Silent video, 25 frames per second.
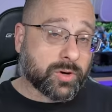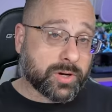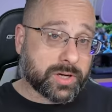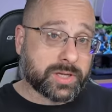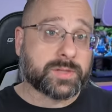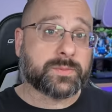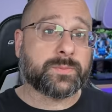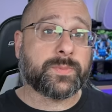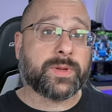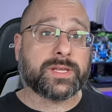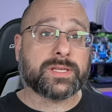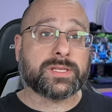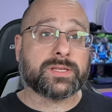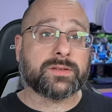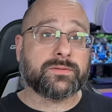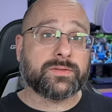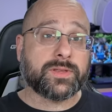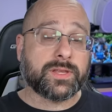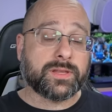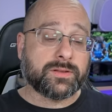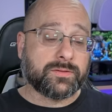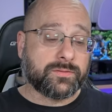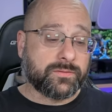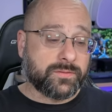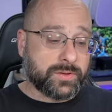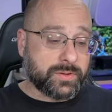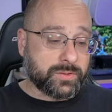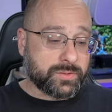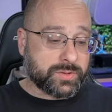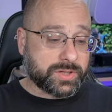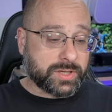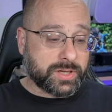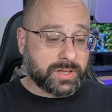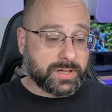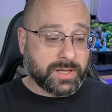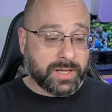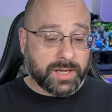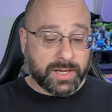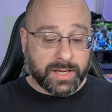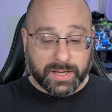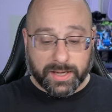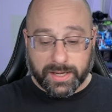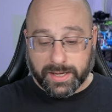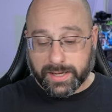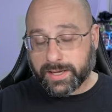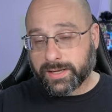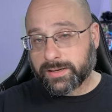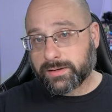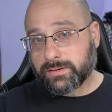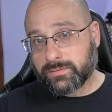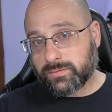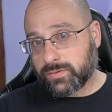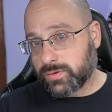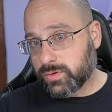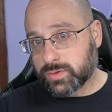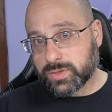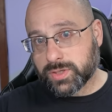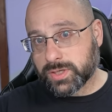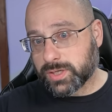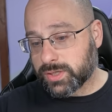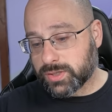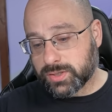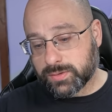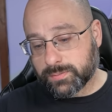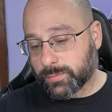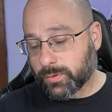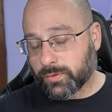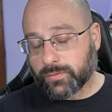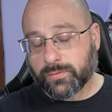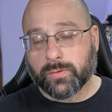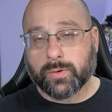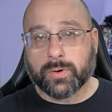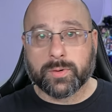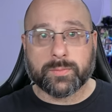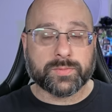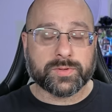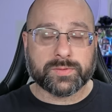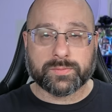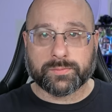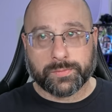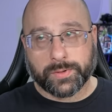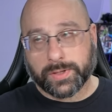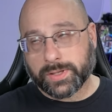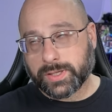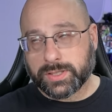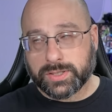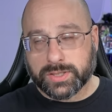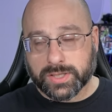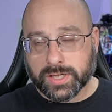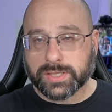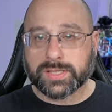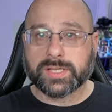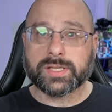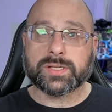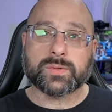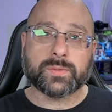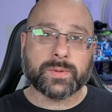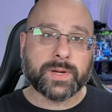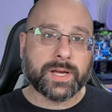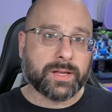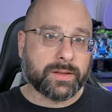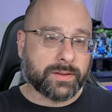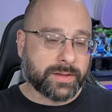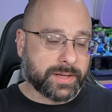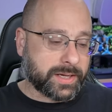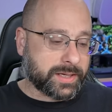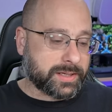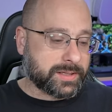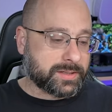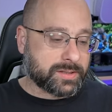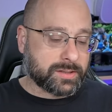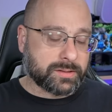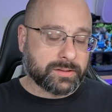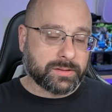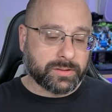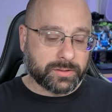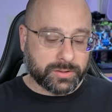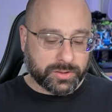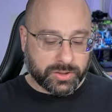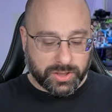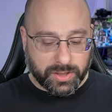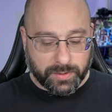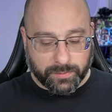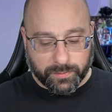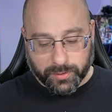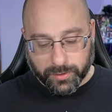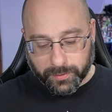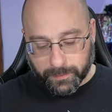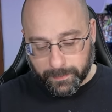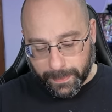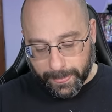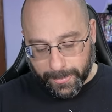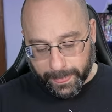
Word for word: expensive than the Fusion, and Fusion performs really just as well and is a little cheaper.